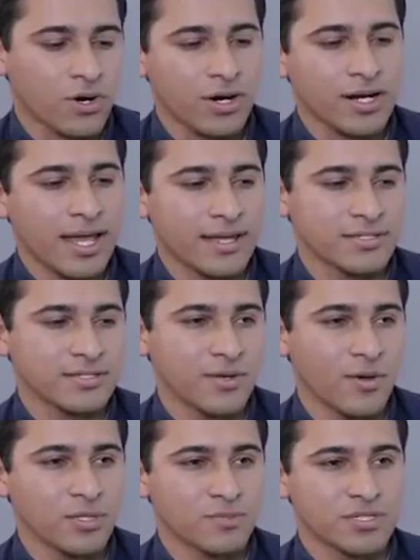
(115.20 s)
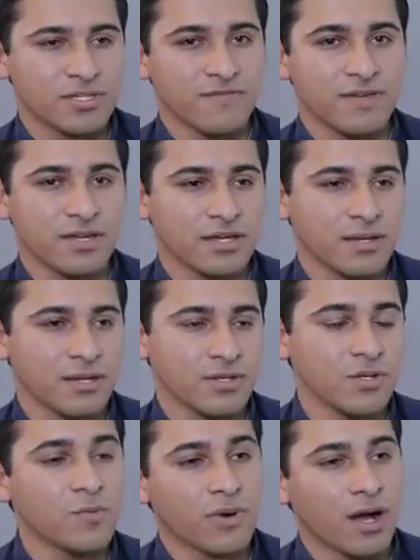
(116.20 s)
Target has its own specific
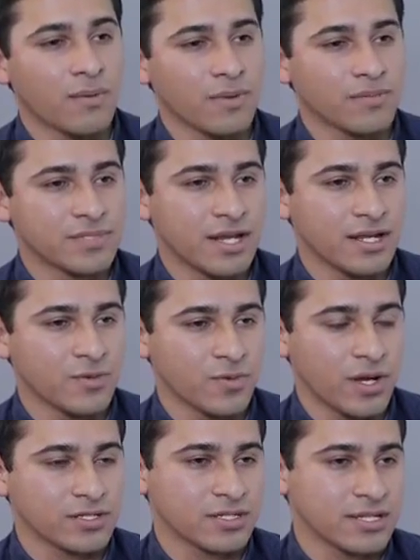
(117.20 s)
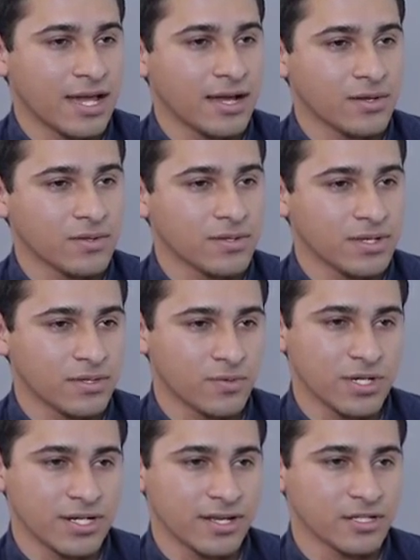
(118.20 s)
new problems that it wants to tackle in the
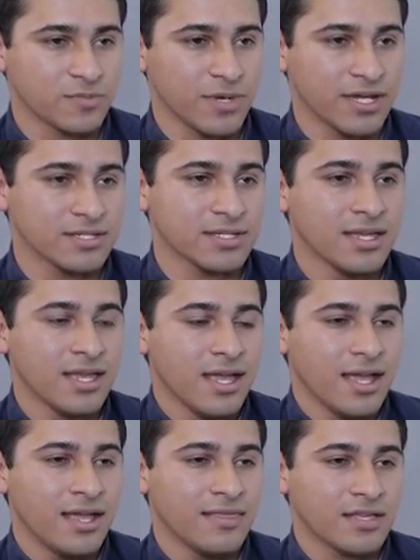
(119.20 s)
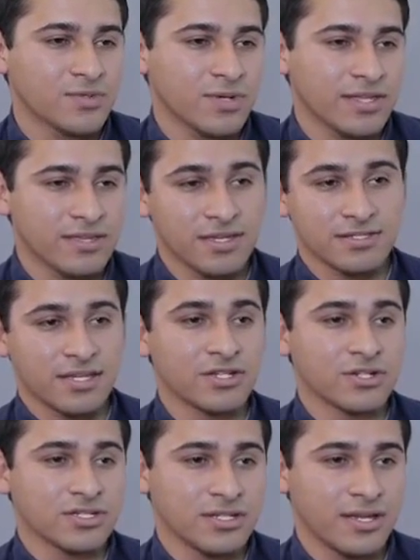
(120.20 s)
retail space, and that's what I think is
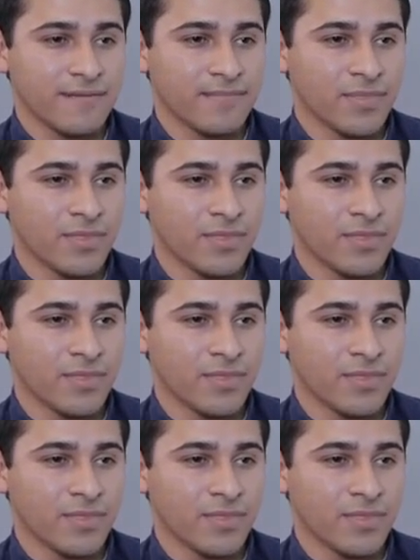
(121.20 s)
interesting.